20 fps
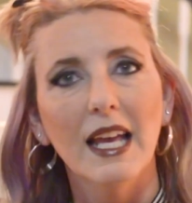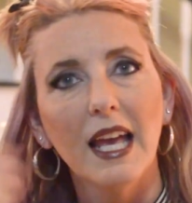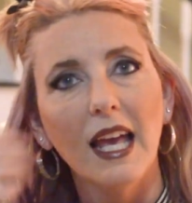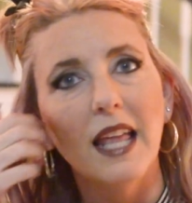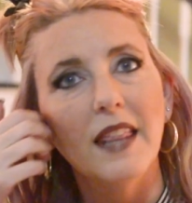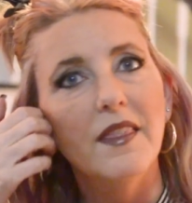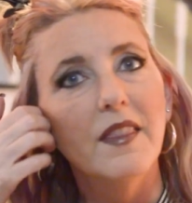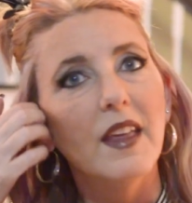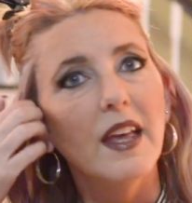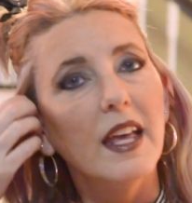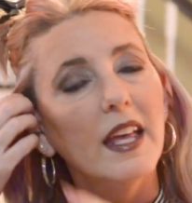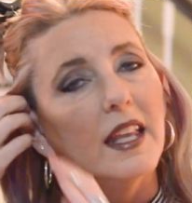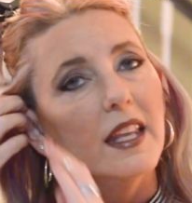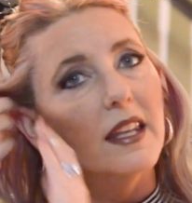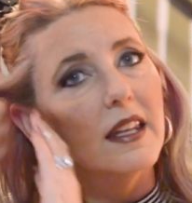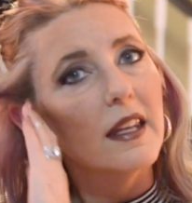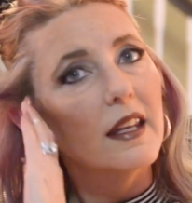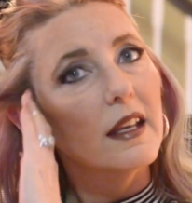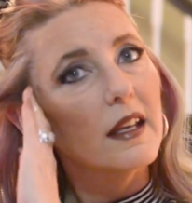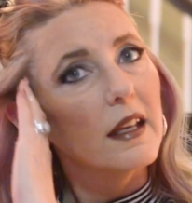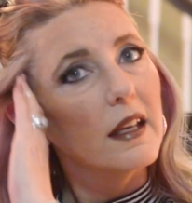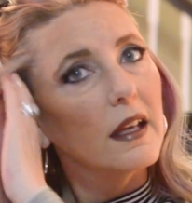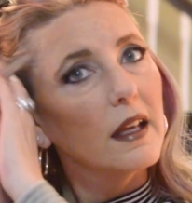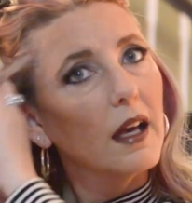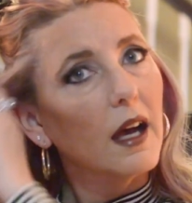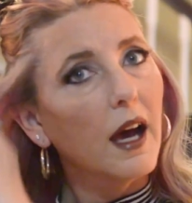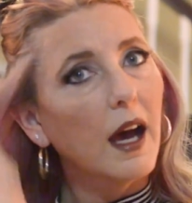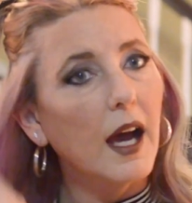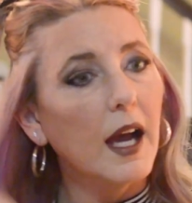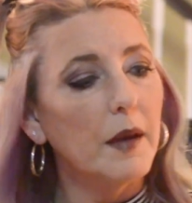And then
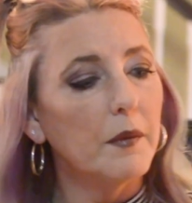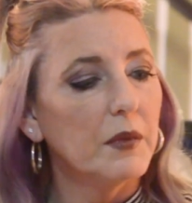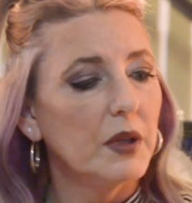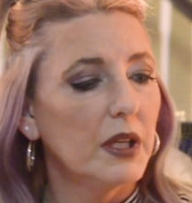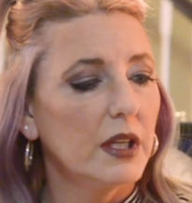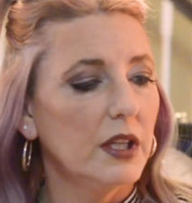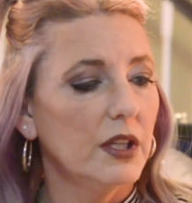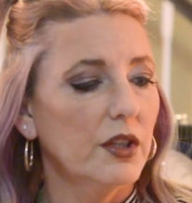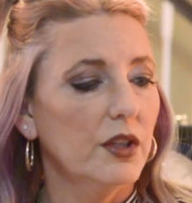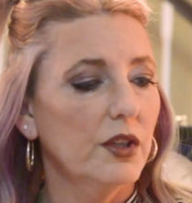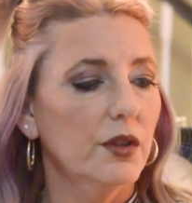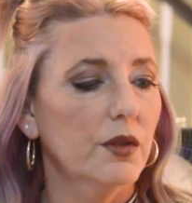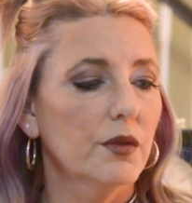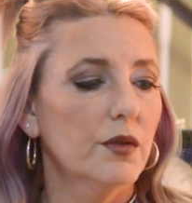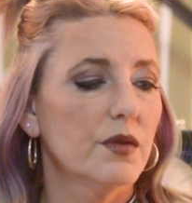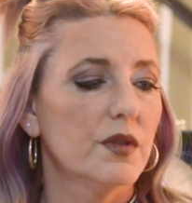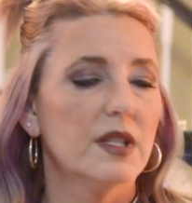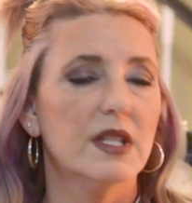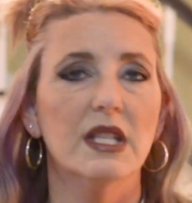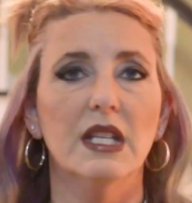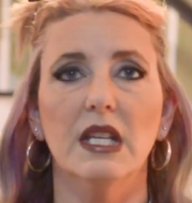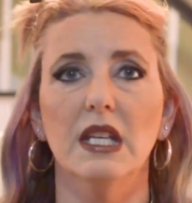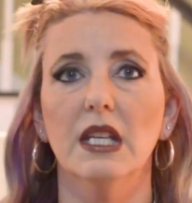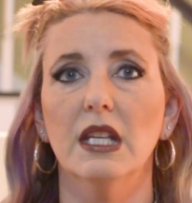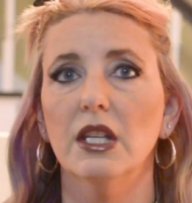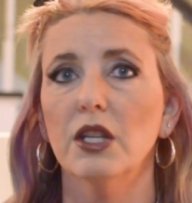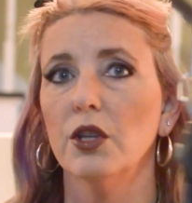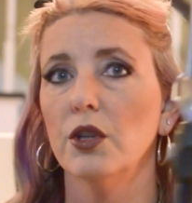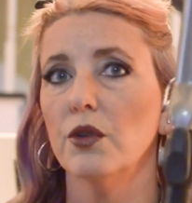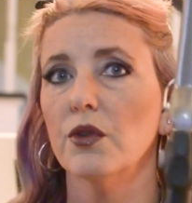I'm going to use
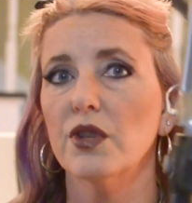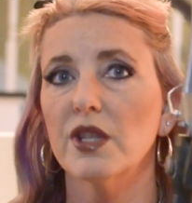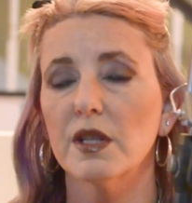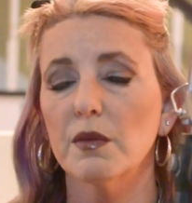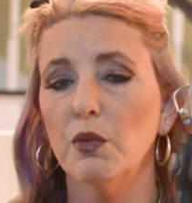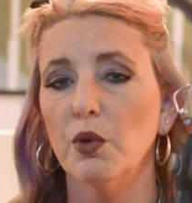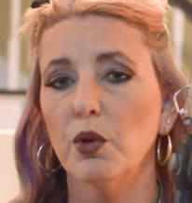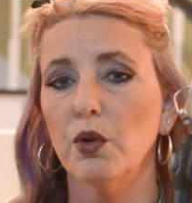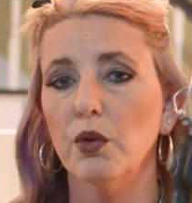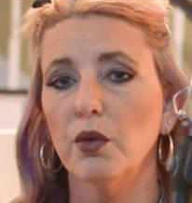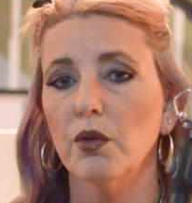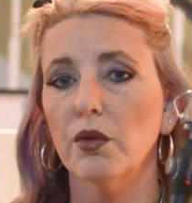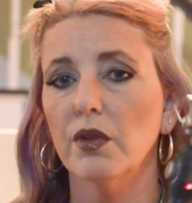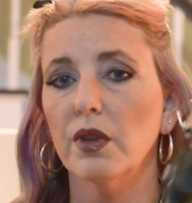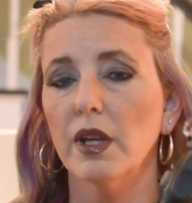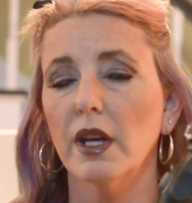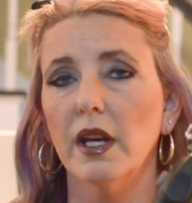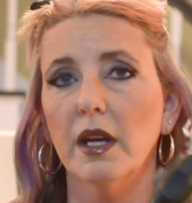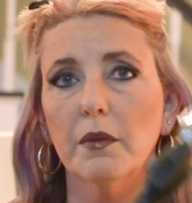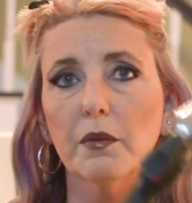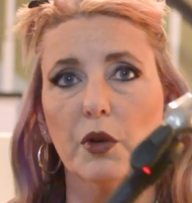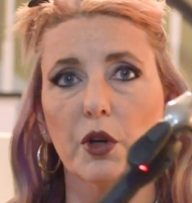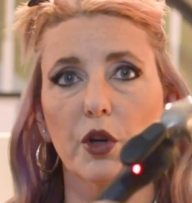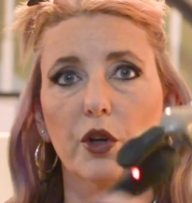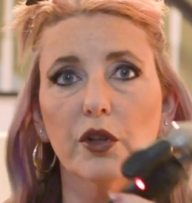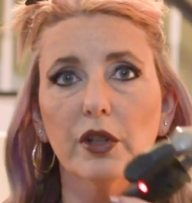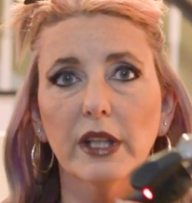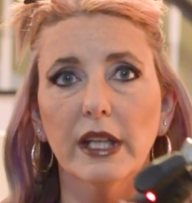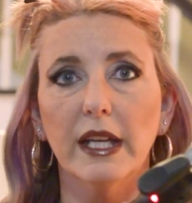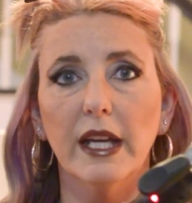the Usmooth
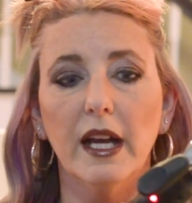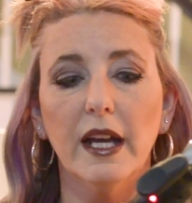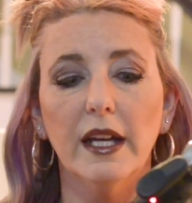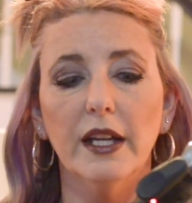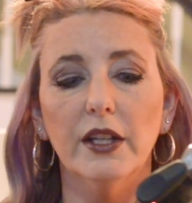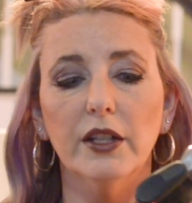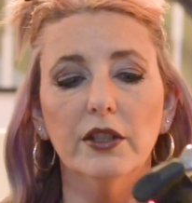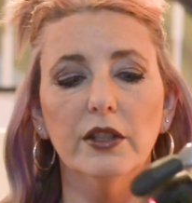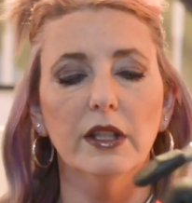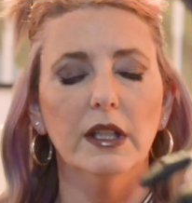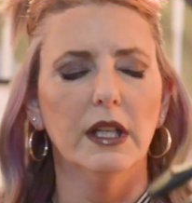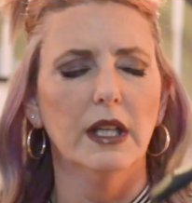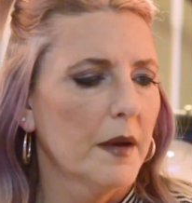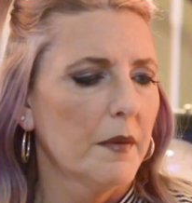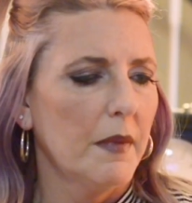curling iron.